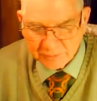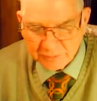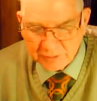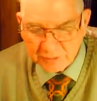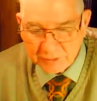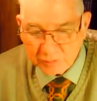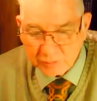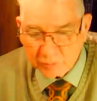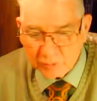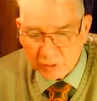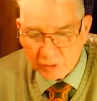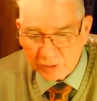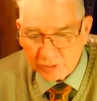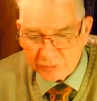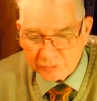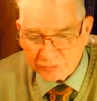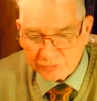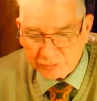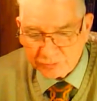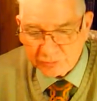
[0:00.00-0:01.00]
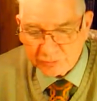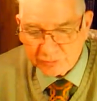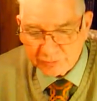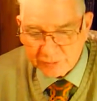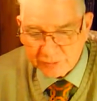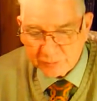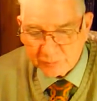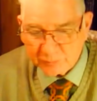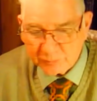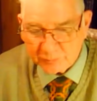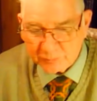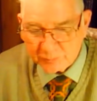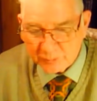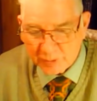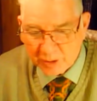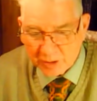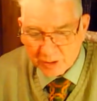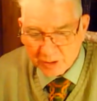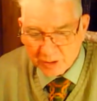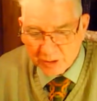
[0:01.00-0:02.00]
that he was the
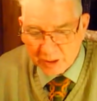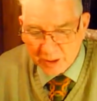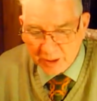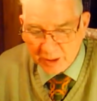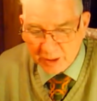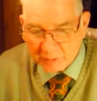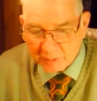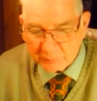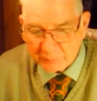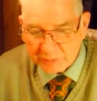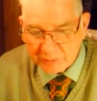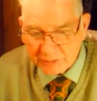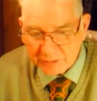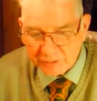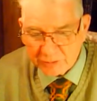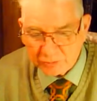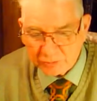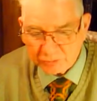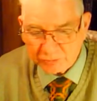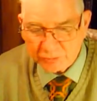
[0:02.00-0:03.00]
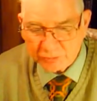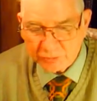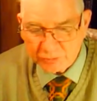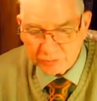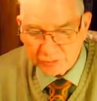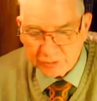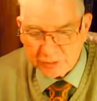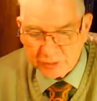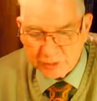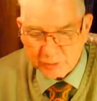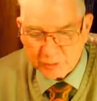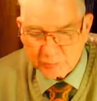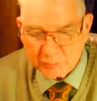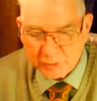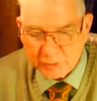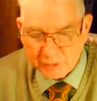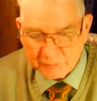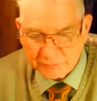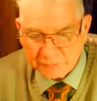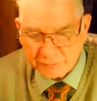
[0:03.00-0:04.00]
appeal to the
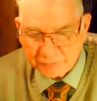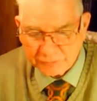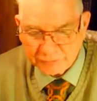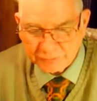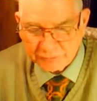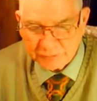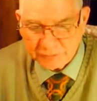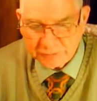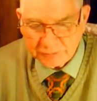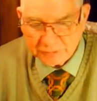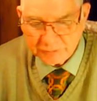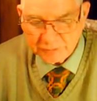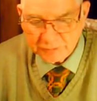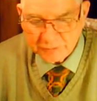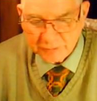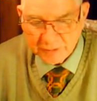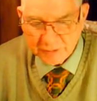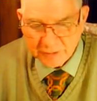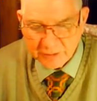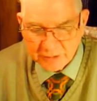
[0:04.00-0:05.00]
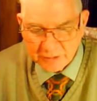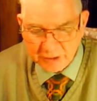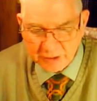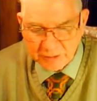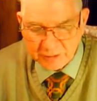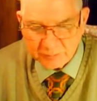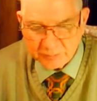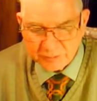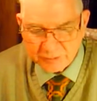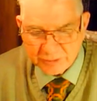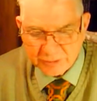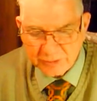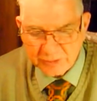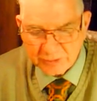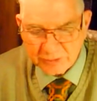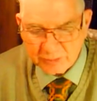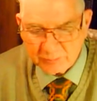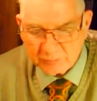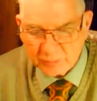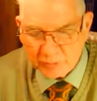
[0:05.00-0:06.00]
prophecy, and the
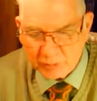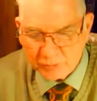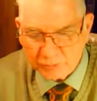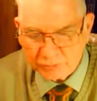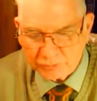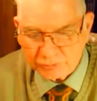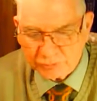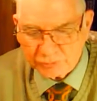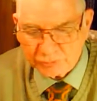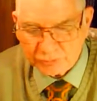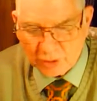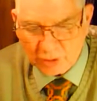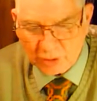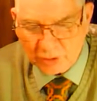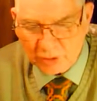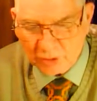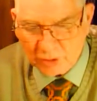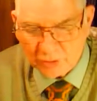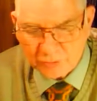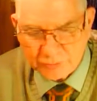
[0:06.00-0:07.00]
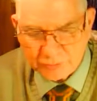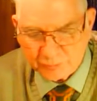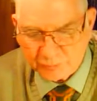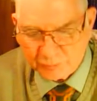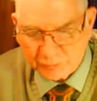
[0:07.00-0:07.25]
beginning at Moses, all the